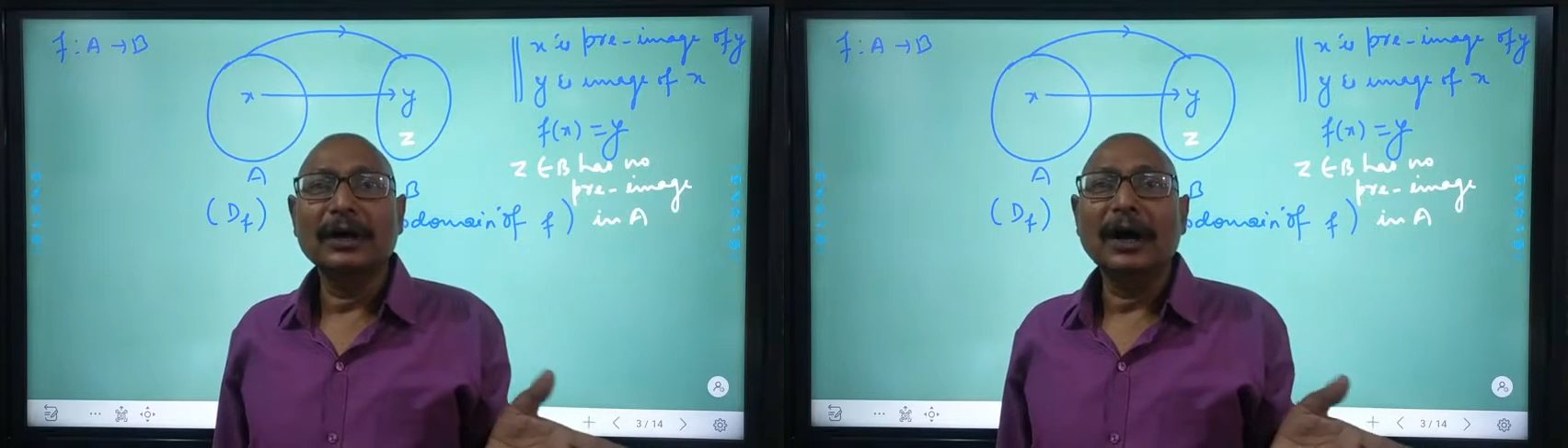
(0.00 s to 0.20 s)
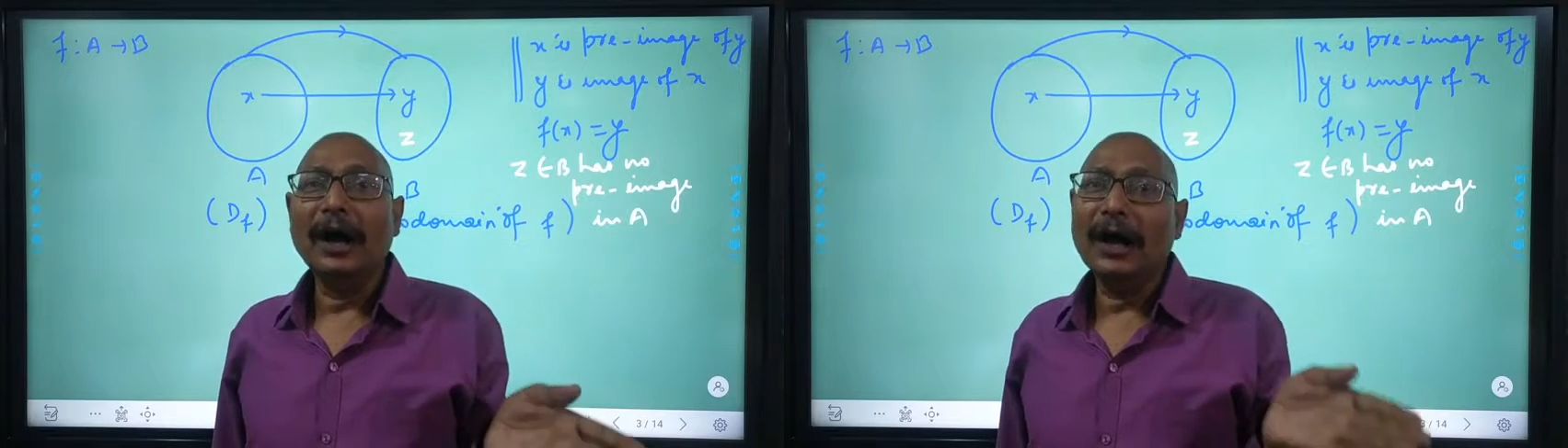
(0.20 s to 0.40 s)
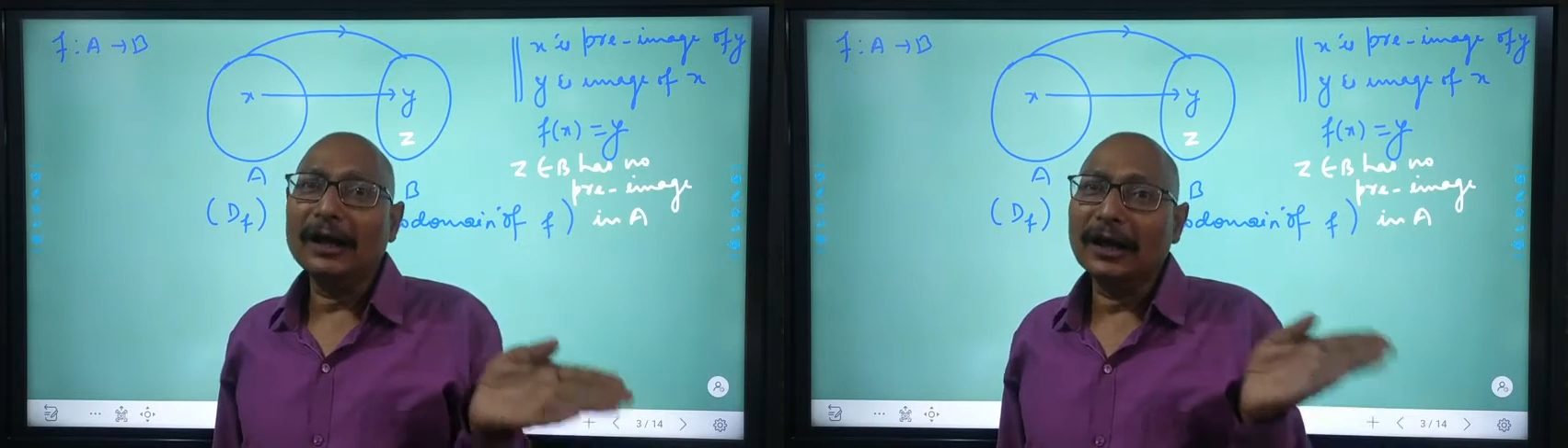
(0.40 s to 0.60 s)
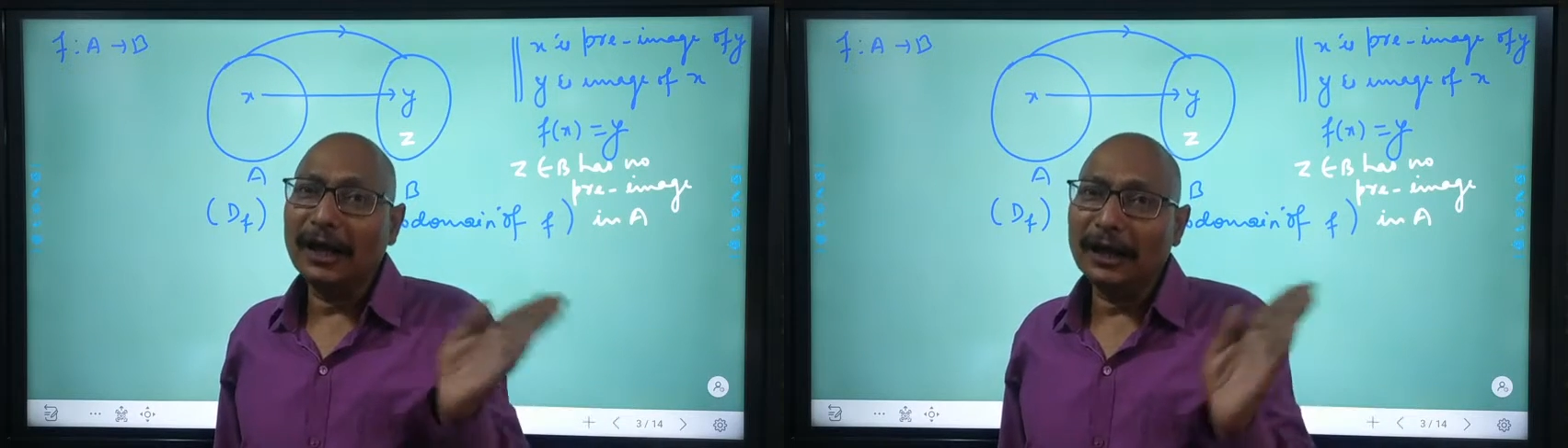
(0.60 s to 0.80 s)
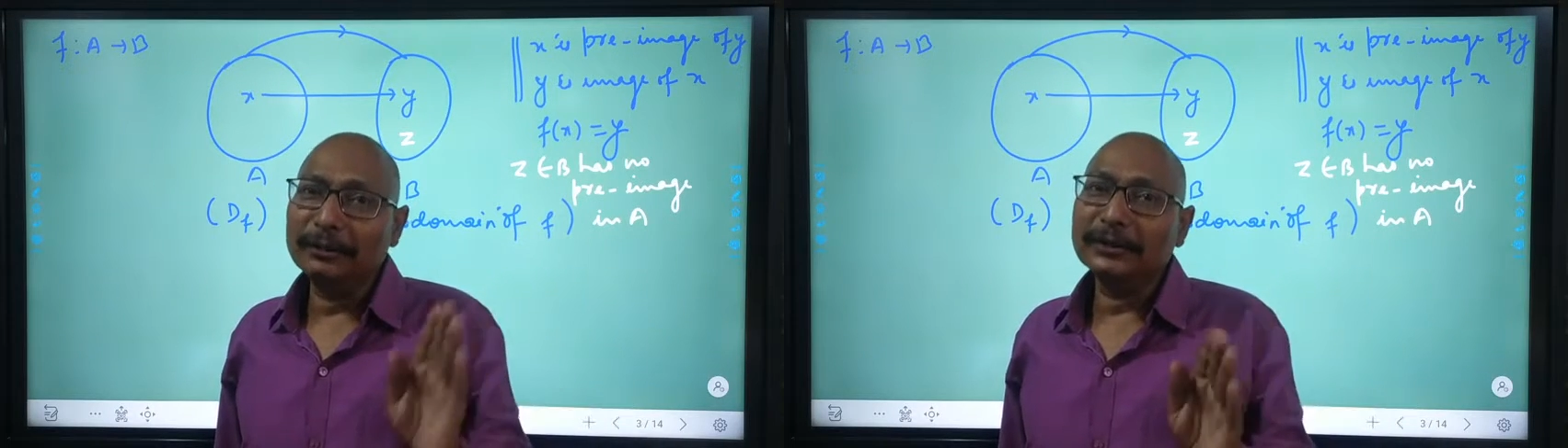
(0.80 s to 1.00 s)
are
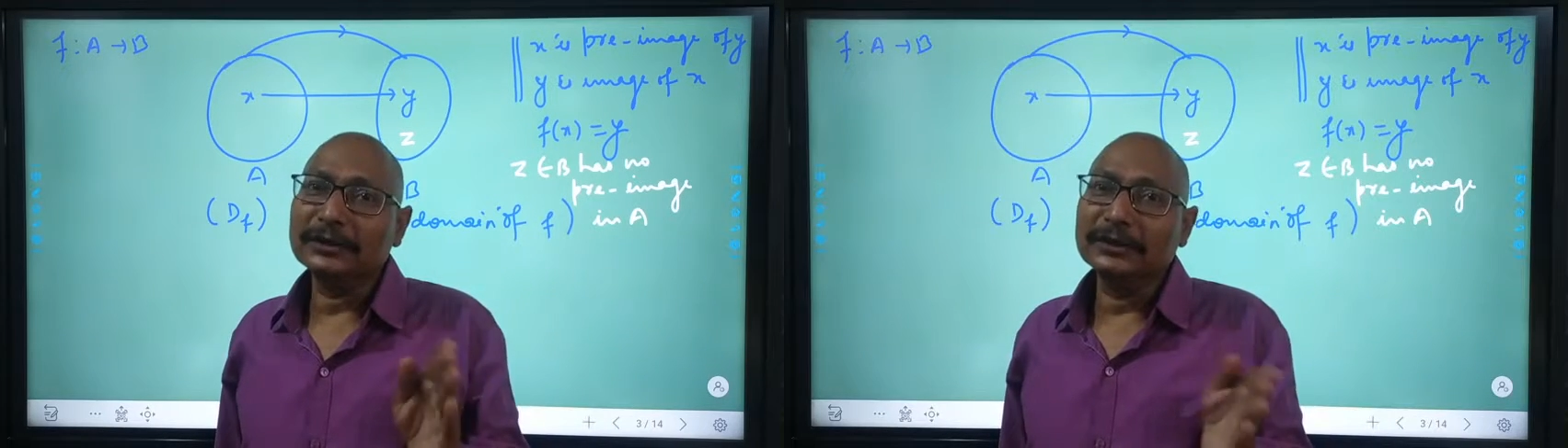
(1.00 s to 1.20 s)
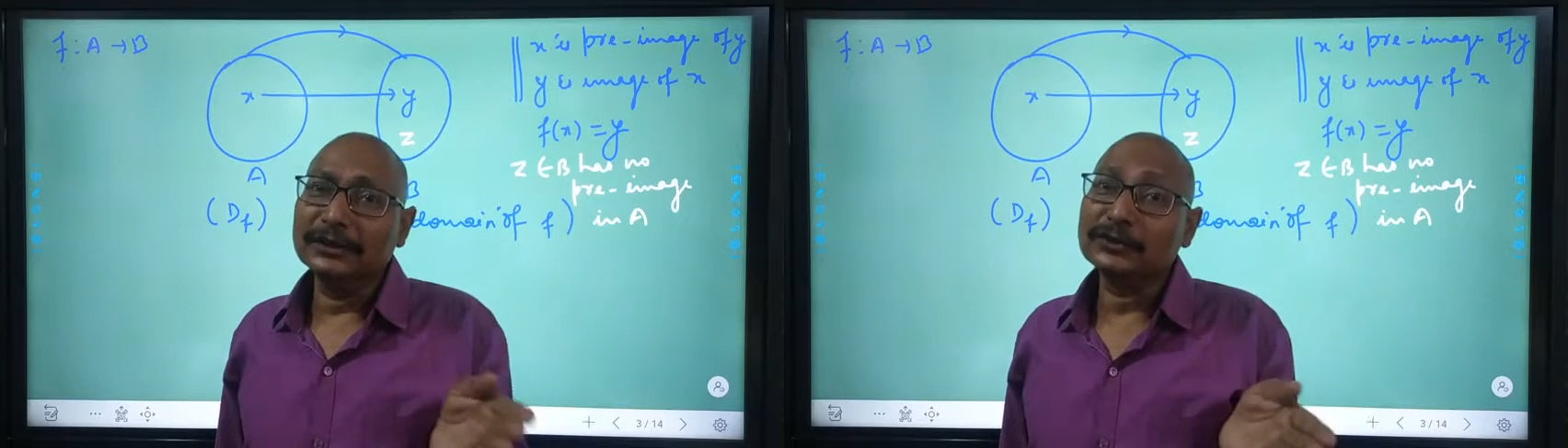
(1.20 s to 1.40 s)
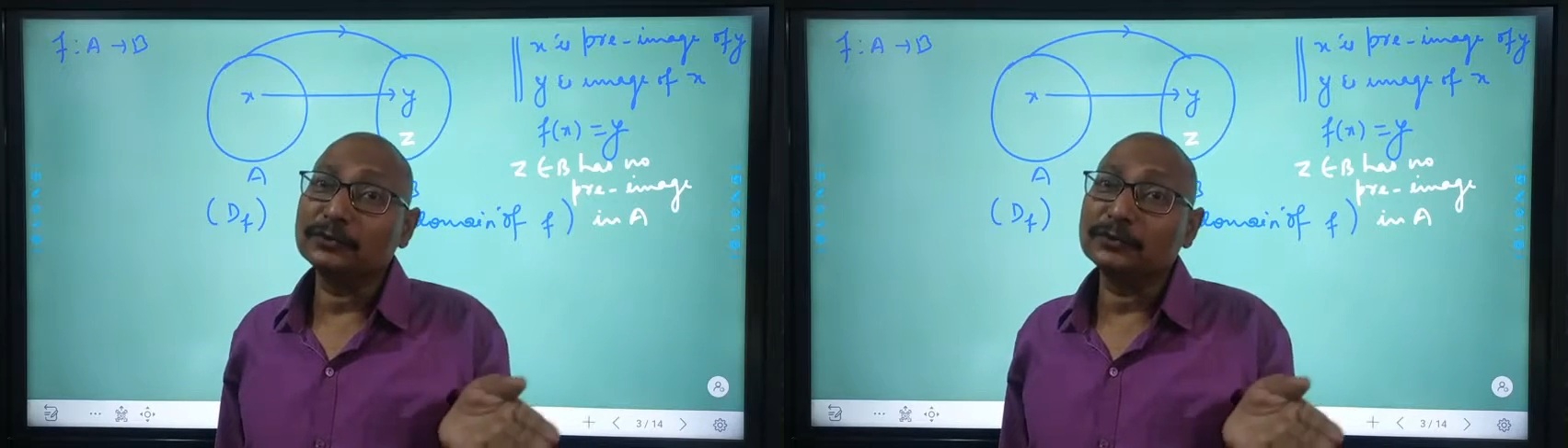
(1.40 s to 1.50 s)
having its